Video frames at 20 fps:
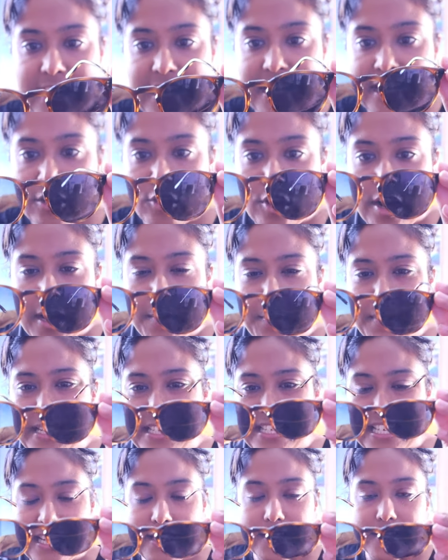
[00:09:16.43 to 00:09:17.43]
are
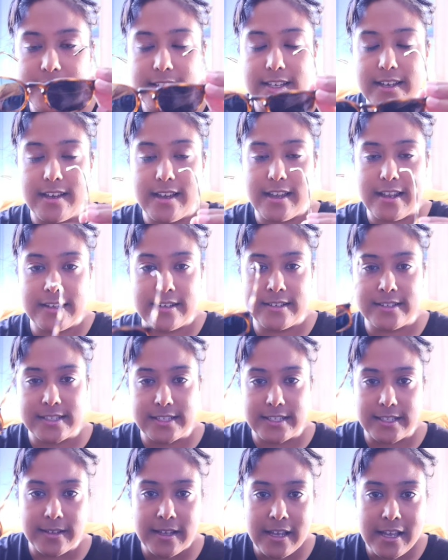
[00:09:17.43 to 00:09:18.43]
incredibly delicate, and
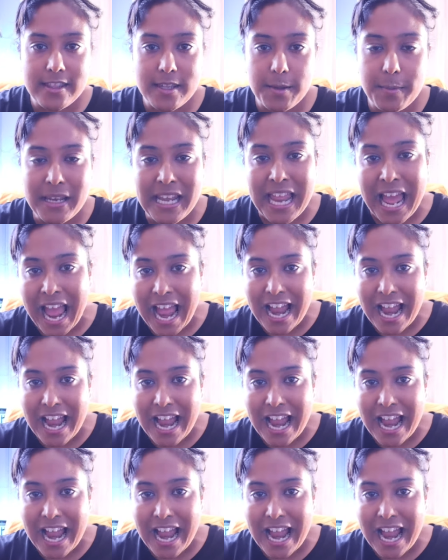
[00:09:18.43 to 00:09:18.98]
they've been